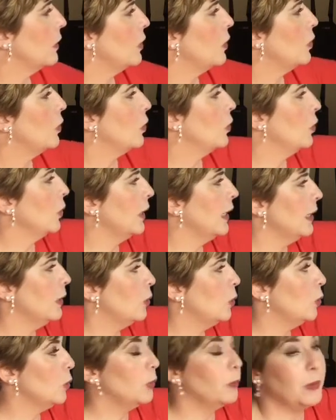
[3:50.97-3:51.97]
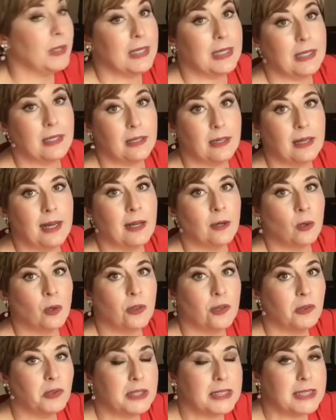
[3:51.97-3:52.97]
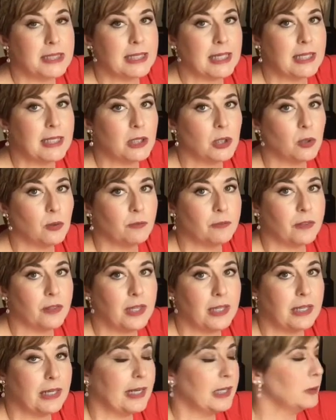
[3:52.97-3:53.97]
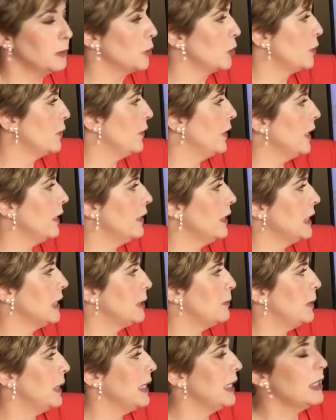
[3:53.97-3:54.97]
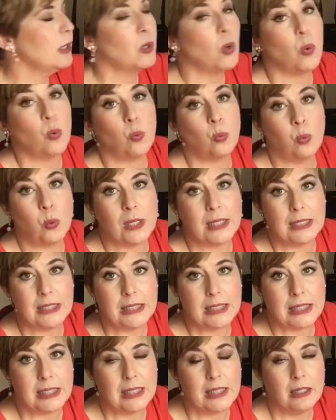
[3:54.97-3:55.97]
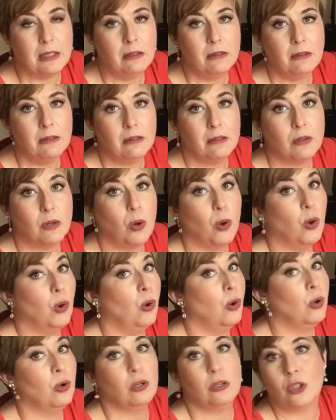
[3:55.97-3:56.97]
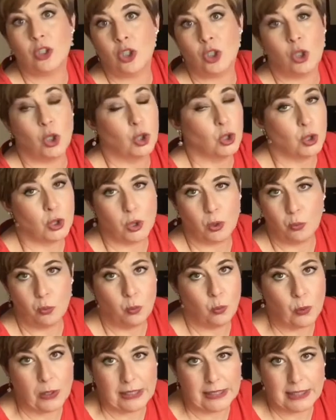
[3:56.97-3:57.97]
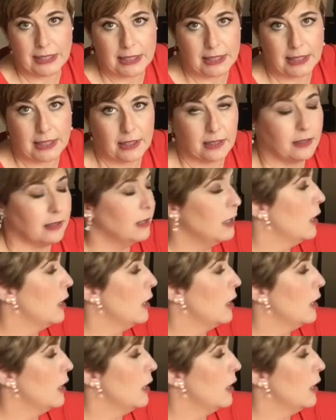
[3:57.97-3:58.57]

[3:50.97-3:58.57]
Okay, could be another state of the atmosphere is being windy or not windy.